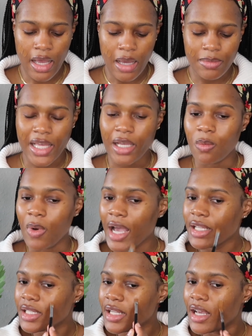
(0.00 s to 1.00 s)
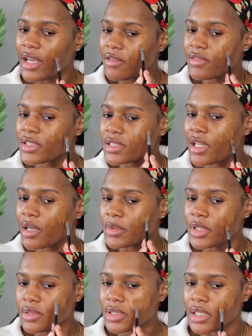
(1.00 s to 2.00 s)
I'm like, why did I ever stop
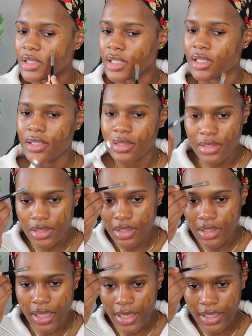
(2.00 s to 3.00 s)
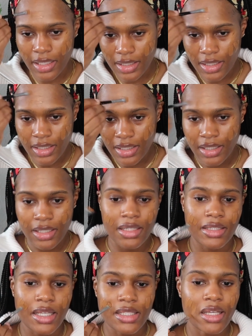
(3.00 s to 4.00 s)
using this? Like,
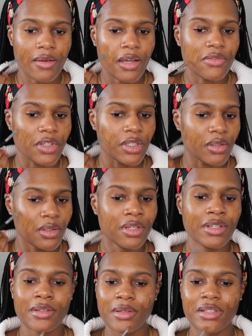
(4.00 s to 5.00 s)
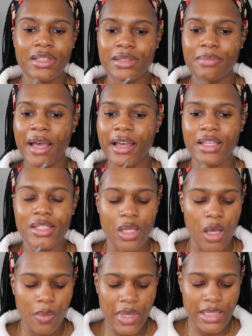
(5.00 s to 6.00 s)
that's how I feel. Because MAC has
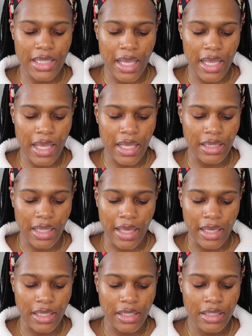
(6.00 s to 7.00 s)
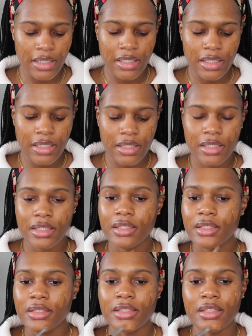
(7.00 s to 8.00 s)
always had like
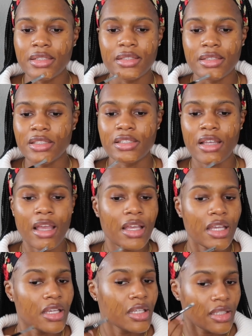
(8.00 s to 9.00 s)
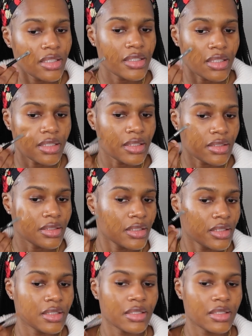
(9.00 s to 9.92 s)
just the shades and